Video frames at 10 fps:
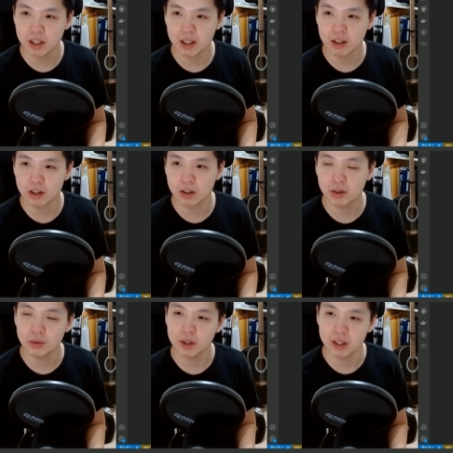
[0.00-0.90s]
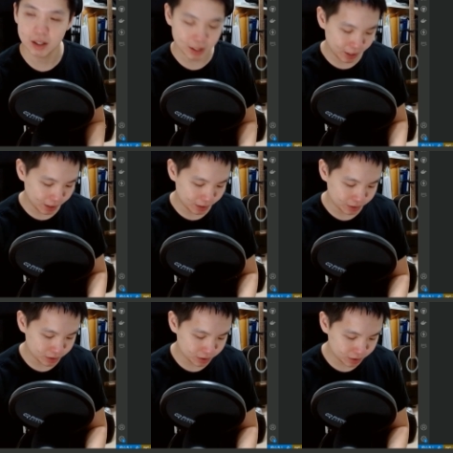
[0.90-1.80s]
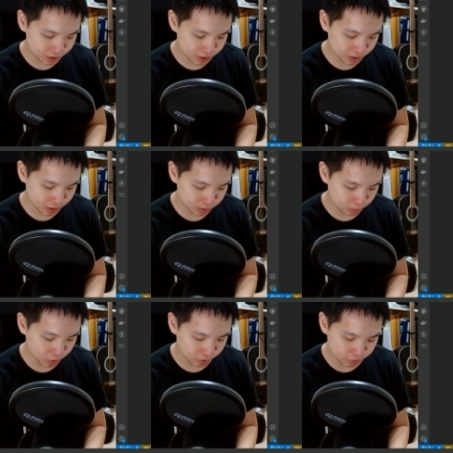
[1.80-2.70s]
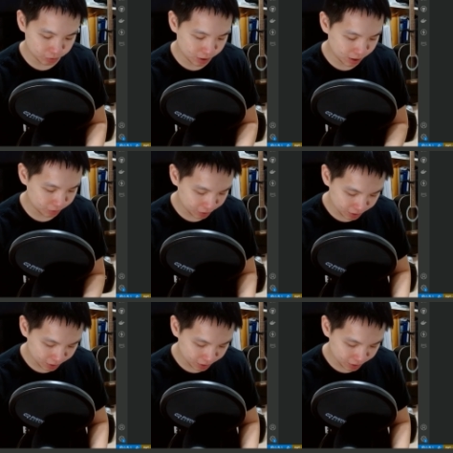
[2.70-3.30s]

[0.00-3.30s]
included a 6.5?